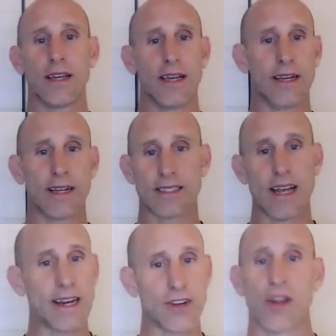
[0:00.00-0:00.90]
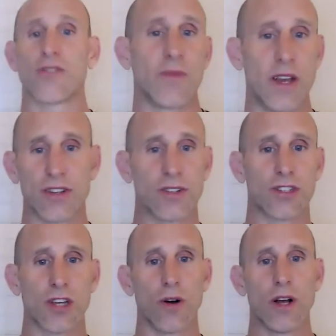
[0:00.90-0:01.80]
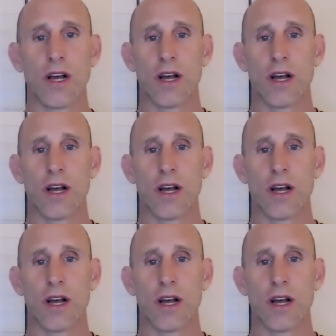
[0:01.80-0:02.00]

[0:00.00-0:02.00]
and exciting transformations. So